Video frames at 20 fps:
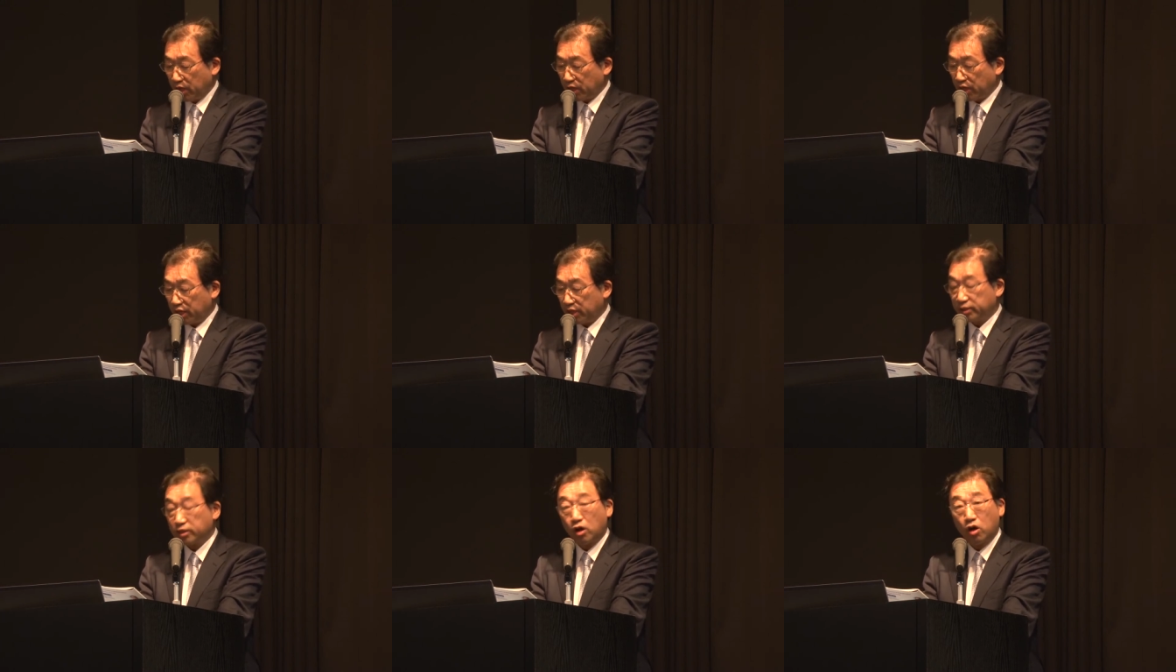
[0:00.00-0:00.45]

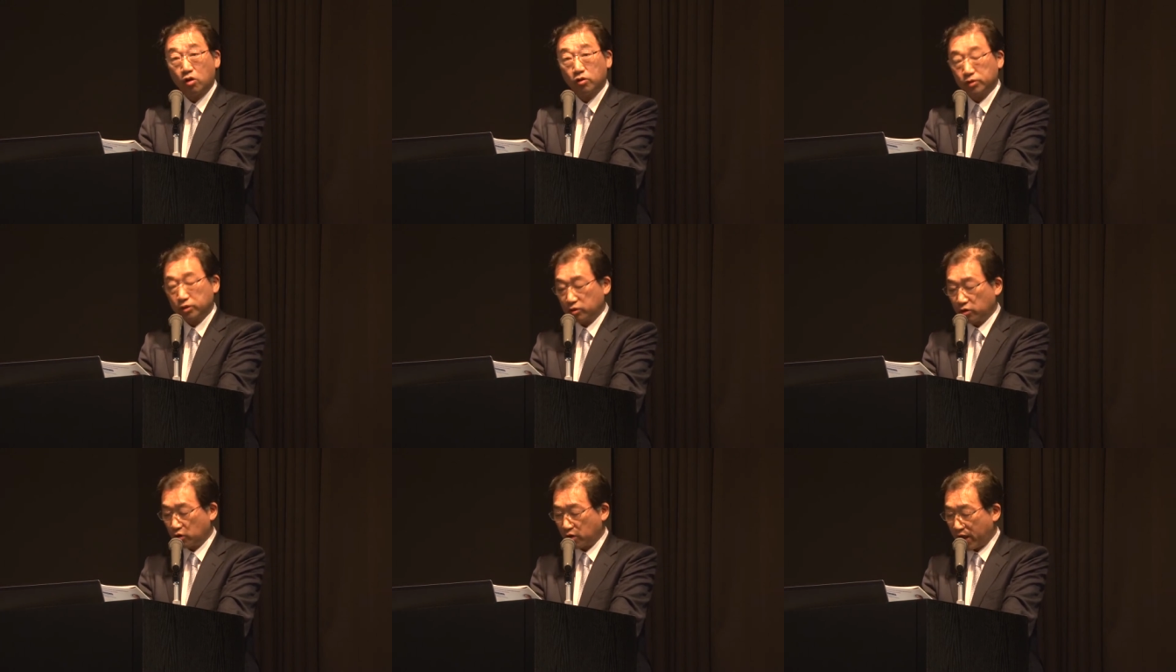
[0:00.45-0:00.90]
is
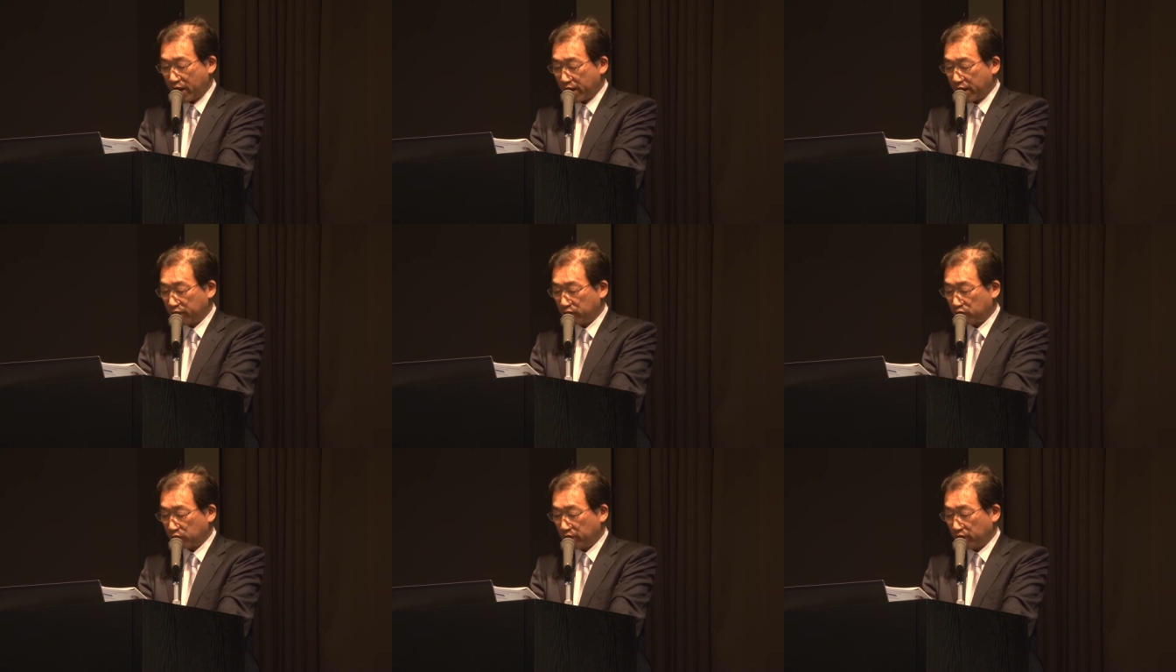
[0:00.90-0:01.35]
also
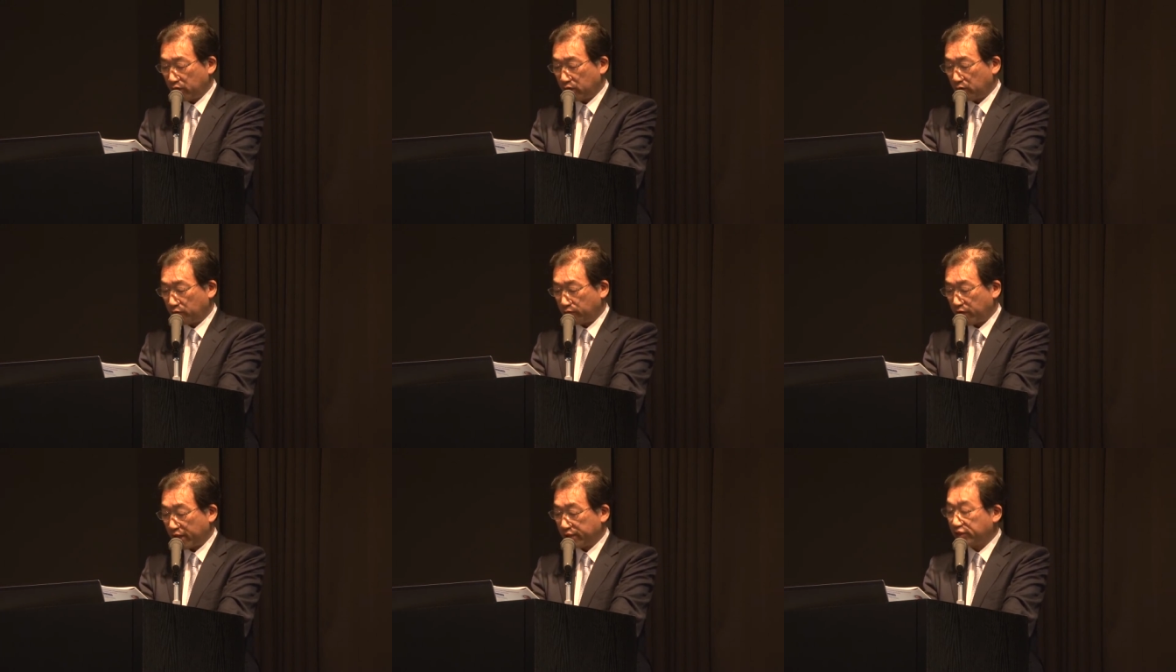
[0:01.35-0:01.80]
currently
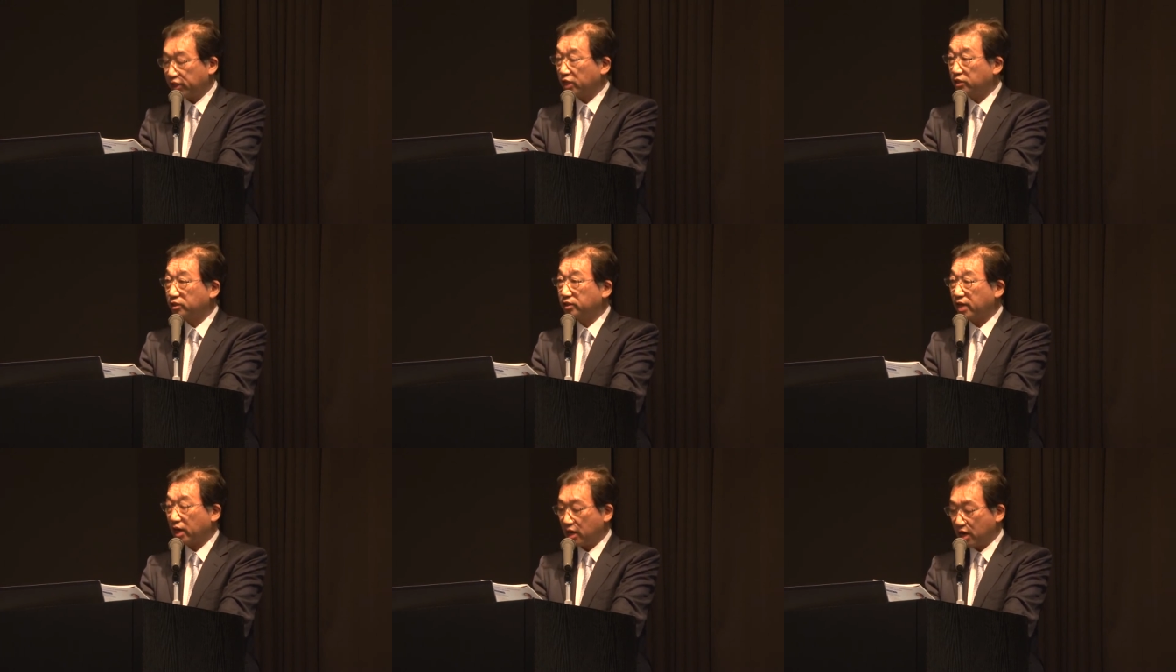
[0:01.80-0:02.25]

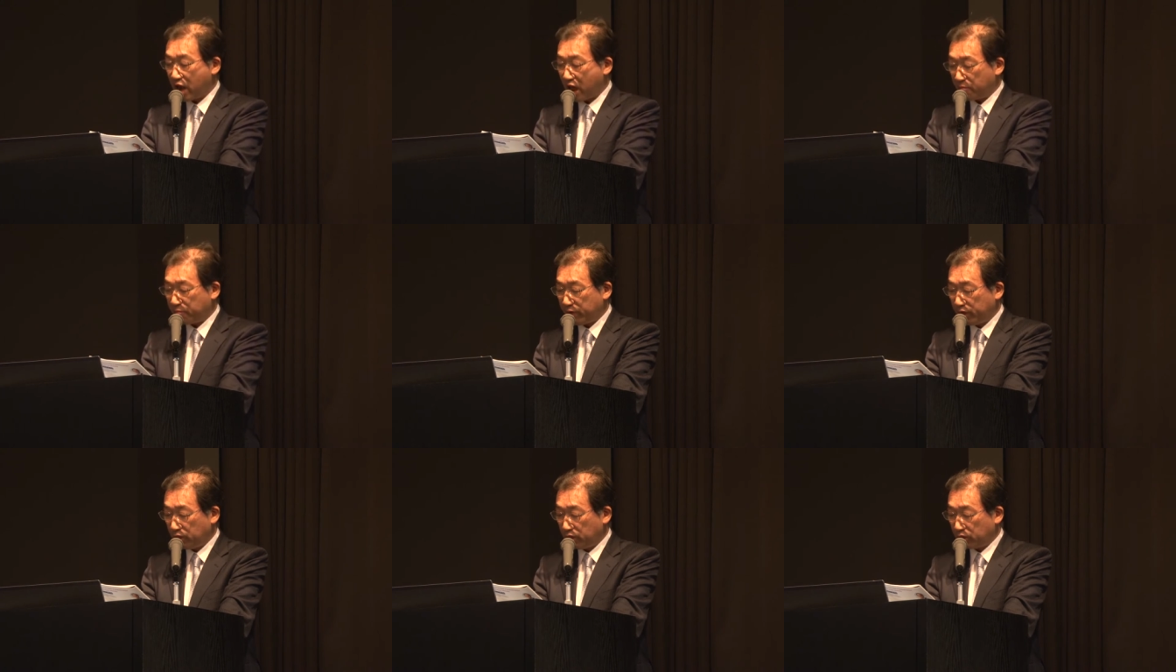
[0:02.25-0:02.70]
facing the
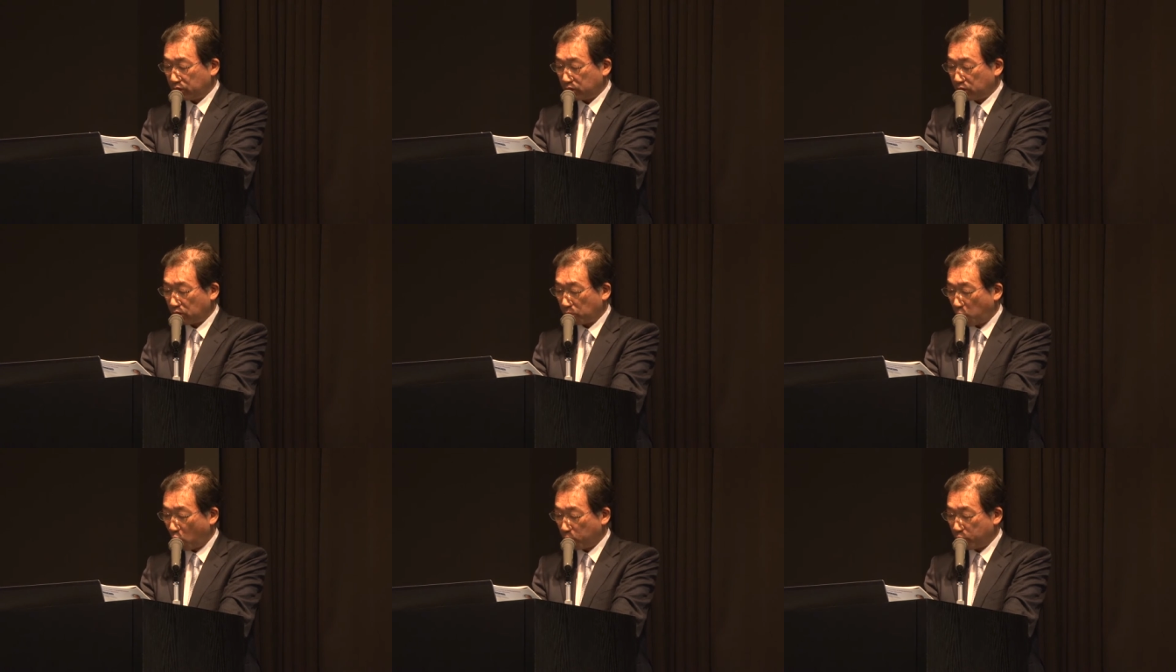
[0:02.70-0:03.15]
rapid
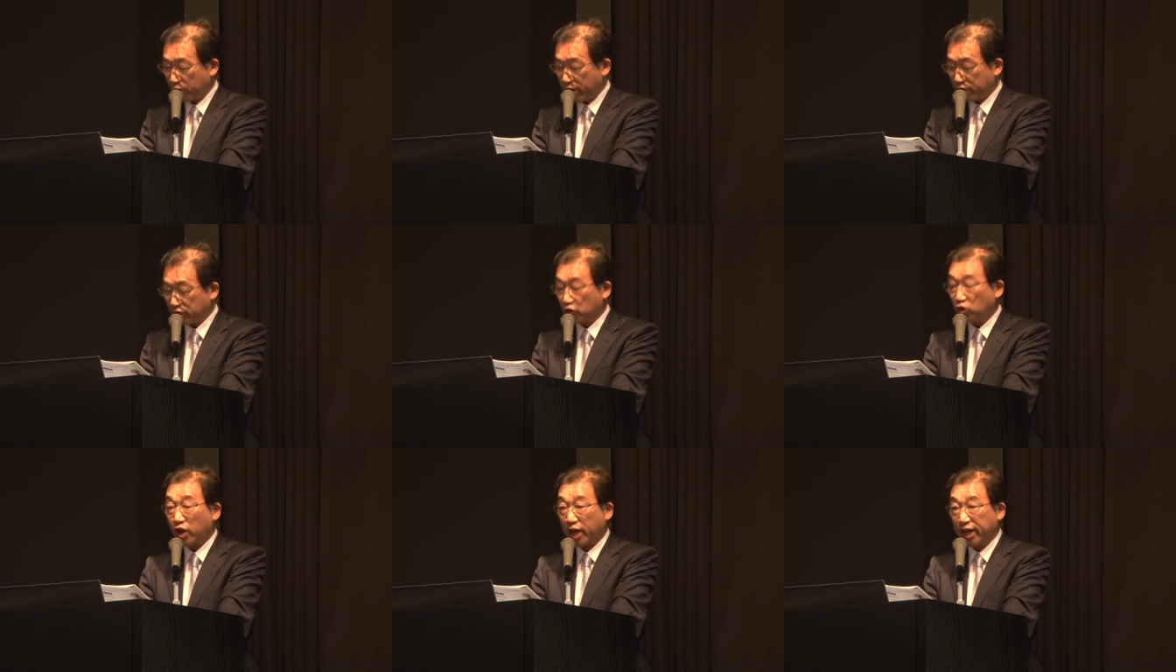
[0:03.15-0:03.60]

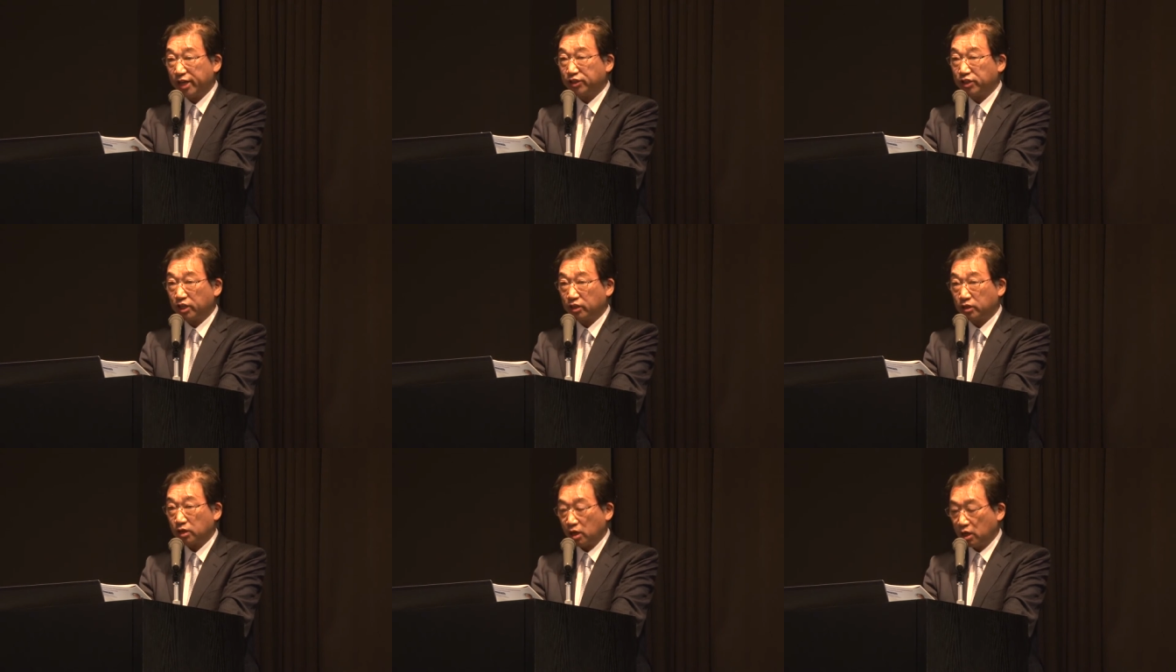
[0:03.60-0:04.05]
population
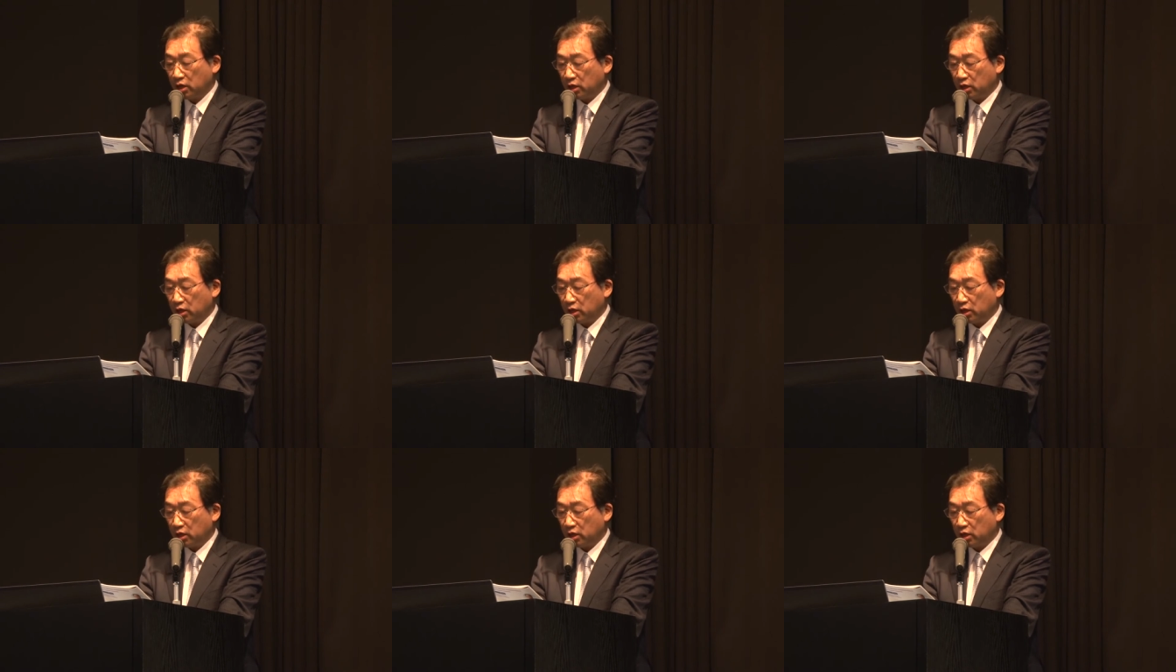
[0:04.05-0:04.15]
aging,